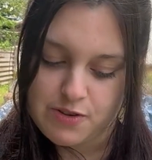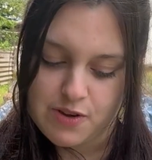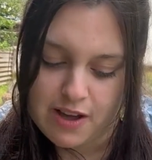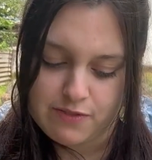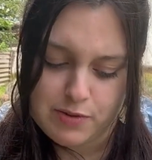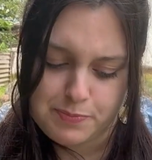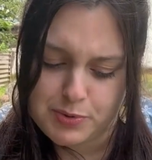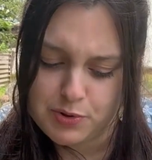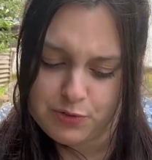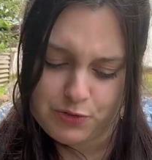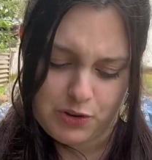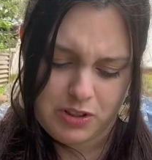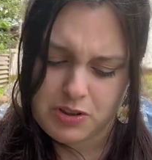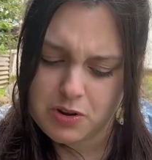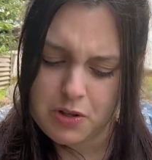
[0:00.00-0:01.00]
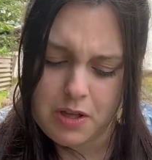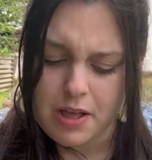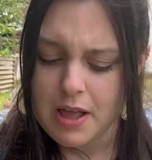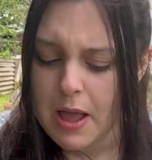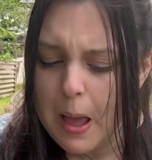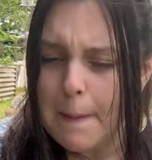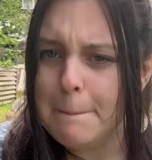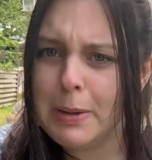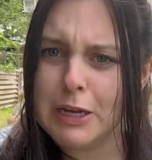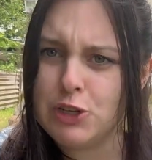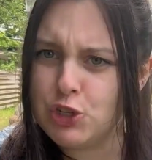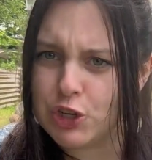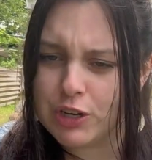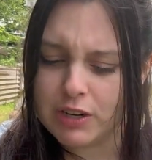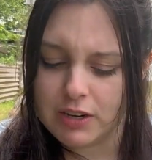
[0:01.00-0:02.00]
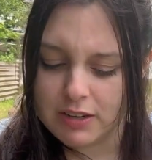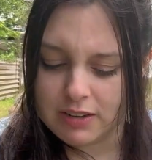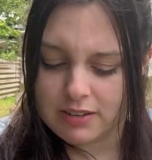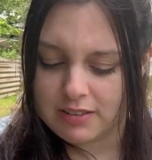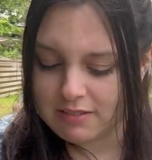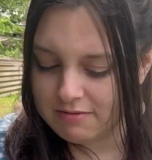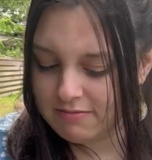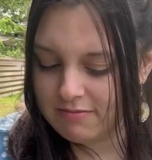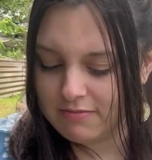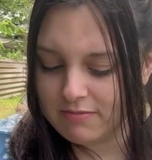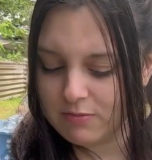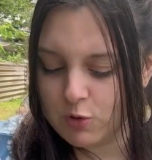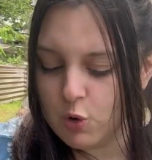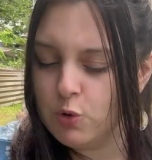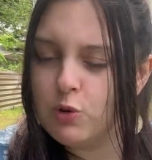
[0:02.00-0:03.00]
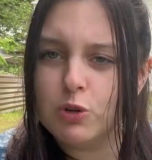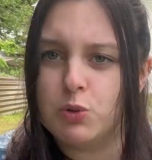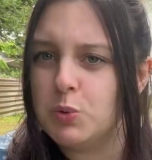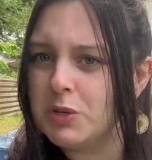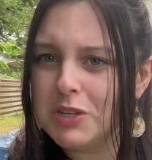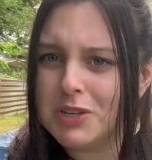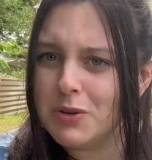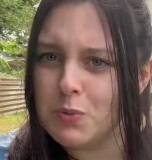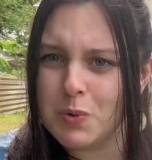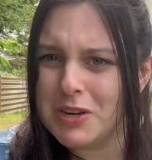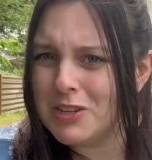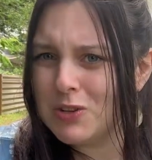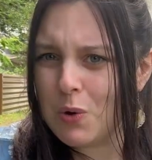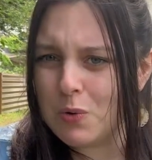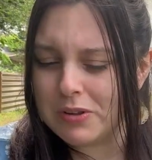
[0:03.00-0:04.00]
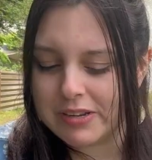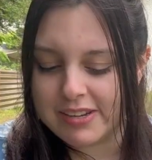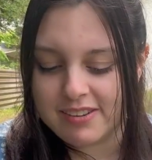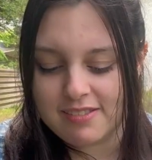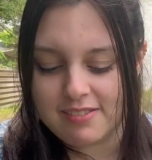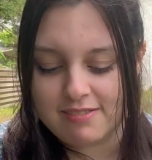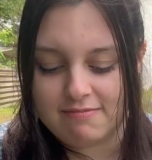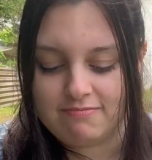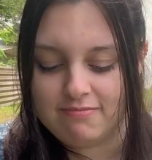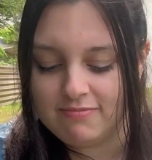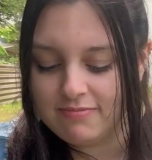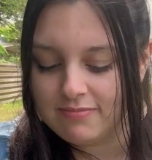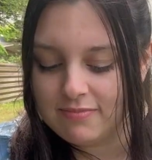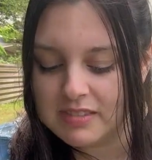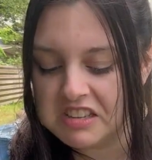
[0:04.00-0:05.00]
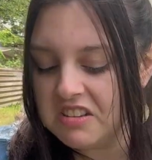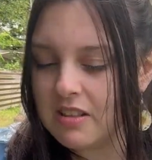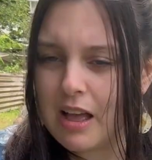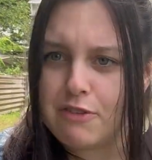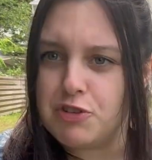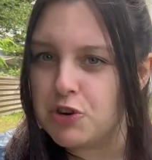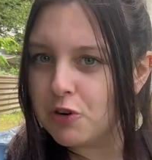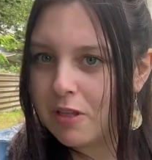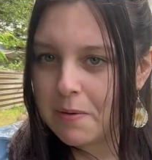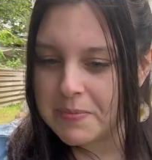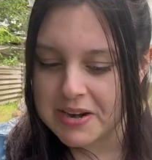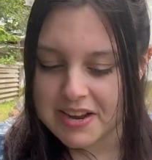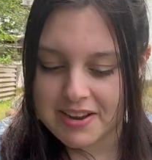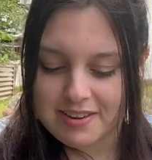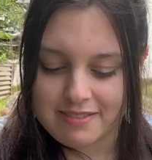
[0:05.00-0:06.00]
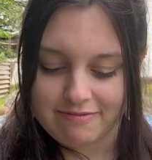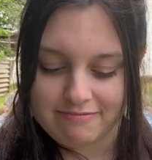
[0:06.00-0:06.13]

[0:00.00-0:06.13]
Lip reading: You have a beautiful little pitcher. Who knows what it's holding? Is it lavender lemonade?